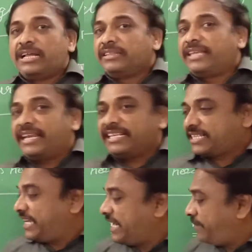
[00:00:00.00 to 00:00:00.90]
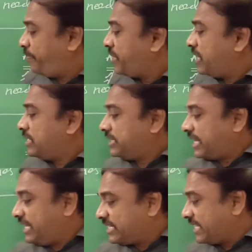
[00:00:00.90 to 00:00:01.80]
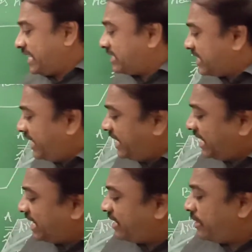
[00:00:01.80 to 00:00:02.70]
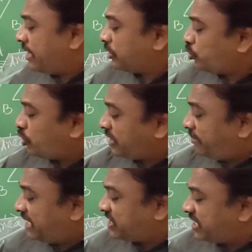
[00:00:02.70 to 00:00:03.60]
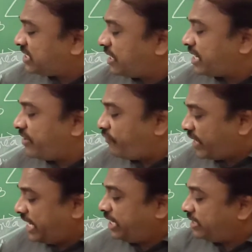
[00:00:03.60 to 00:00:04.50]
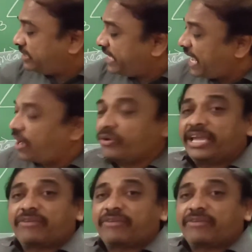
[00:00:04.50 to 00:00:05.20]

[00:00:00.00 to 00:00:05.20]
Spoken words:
The reason, see here, though the measures are different, they have